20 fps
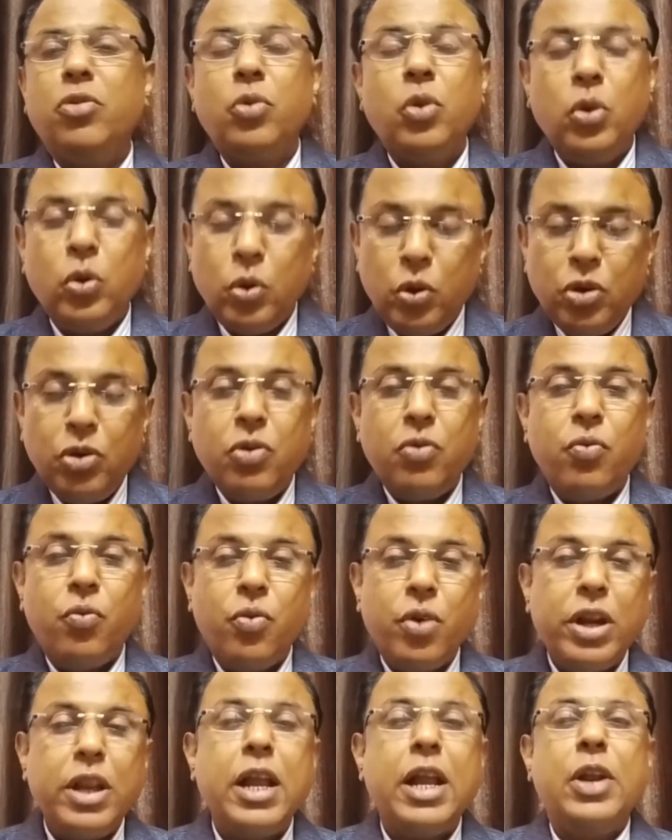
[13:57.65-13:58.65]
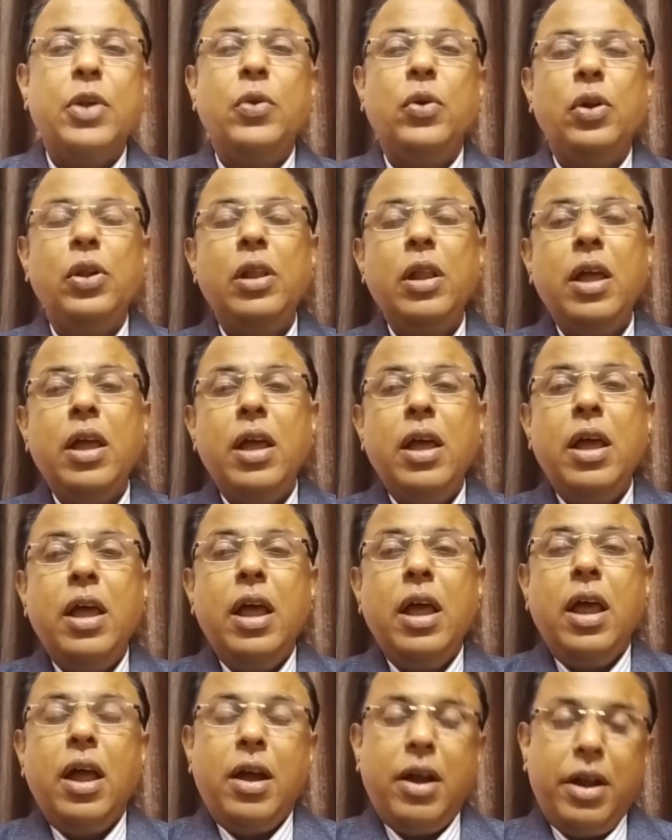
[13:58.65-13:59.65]
So don't worry at all.
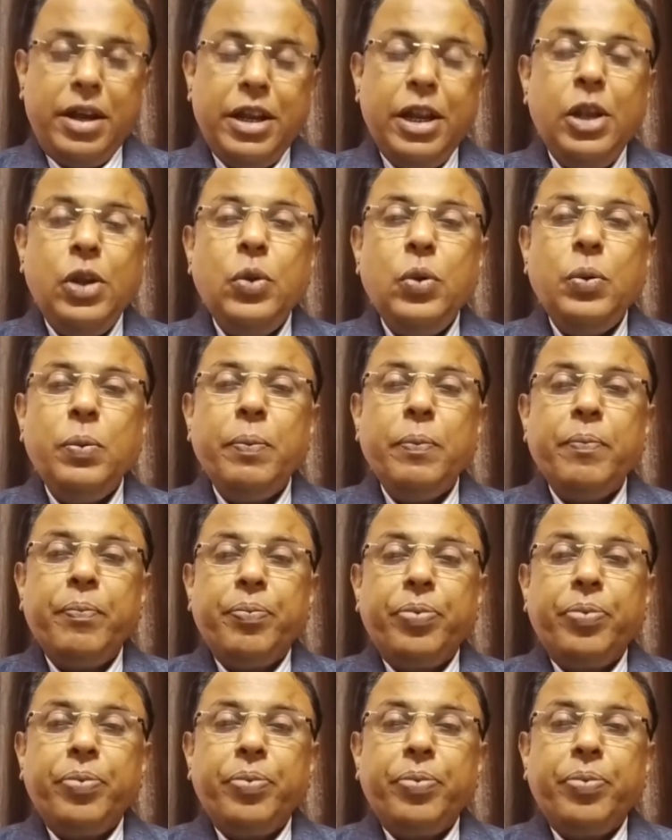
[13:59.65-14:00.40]
I tell you,